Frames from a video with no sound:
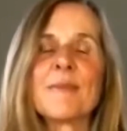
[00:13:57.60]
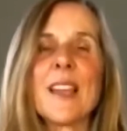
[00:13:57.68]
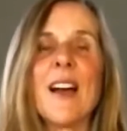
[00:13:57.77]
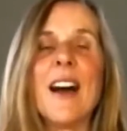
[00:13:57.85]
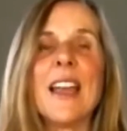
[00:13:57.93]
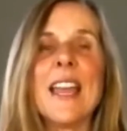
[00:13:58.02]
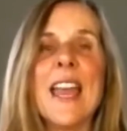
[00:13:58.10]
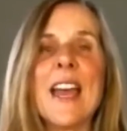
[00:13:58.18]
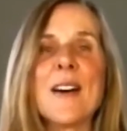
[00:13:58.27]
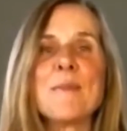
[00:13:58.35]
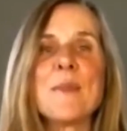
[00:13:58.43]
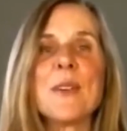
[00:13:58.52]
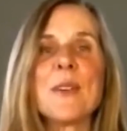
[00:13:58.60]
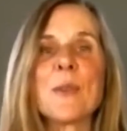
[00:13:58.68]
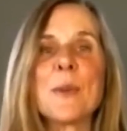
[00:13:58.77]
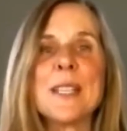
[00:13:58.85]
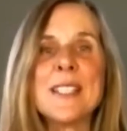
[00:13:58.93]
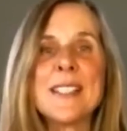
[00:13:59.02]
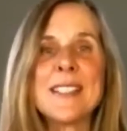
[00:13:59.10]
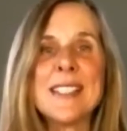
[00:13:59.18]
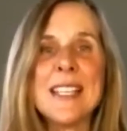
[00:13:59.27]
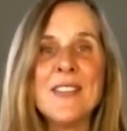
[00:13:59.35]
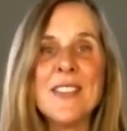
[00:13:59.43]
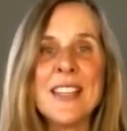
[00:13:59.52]
I am
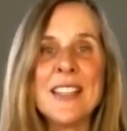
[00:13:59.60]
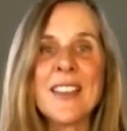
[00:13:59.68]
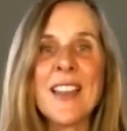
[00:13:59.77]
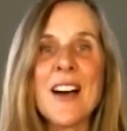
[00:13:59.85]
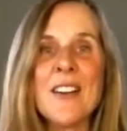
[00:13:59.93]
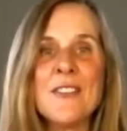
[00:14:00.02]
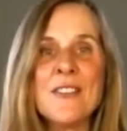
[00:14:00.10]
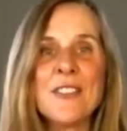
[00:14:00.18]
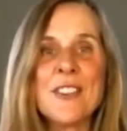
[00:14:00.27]
receiving love,